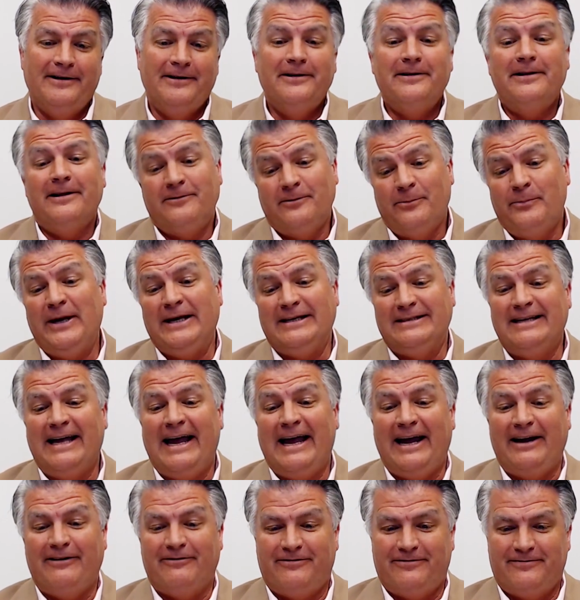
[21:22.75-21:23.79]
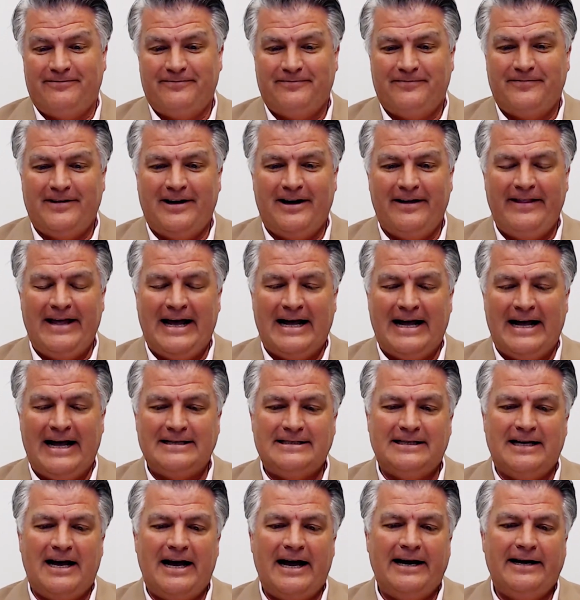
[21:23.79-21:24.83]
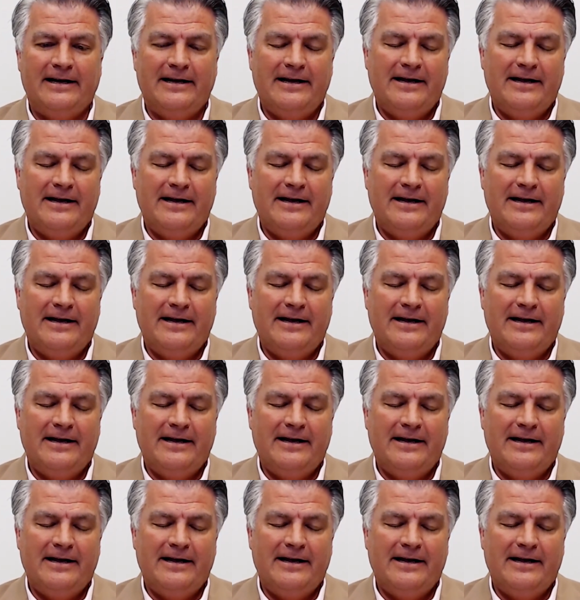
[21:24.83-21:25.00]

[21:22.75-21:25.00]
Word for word: That's a big save on that side.